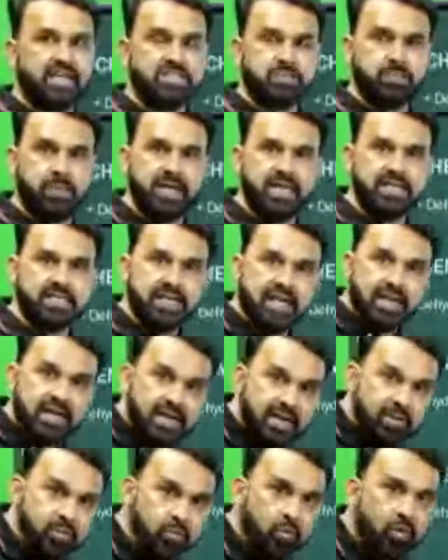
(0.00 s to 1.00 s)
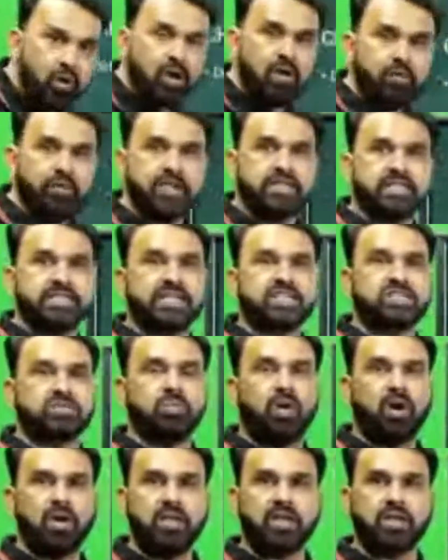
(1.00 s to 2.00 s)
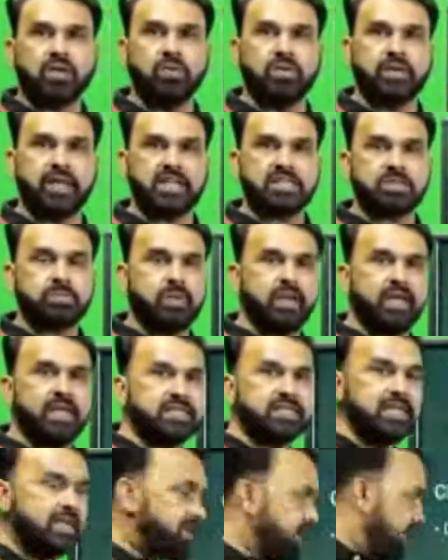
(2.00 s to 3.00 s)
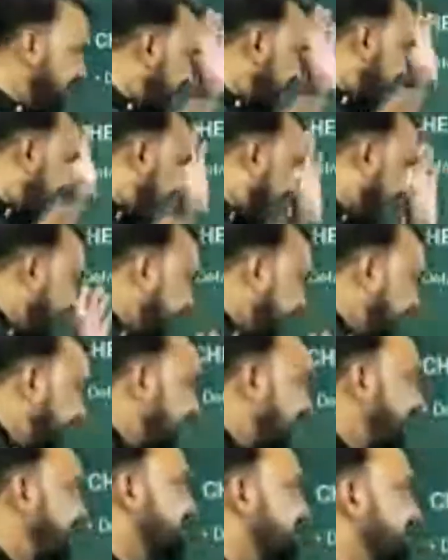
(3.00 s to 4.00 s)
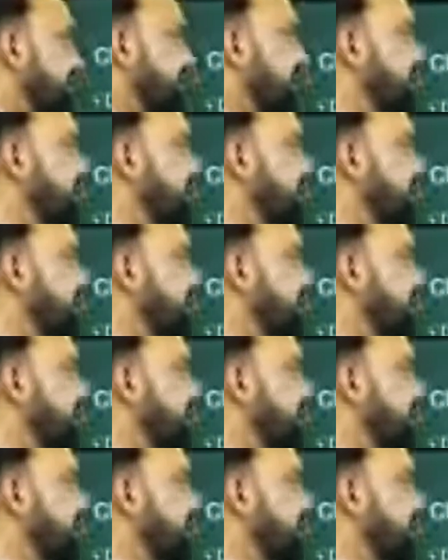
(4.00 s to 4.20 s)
takes place, removal of HX molecule takes place, alkyl halides are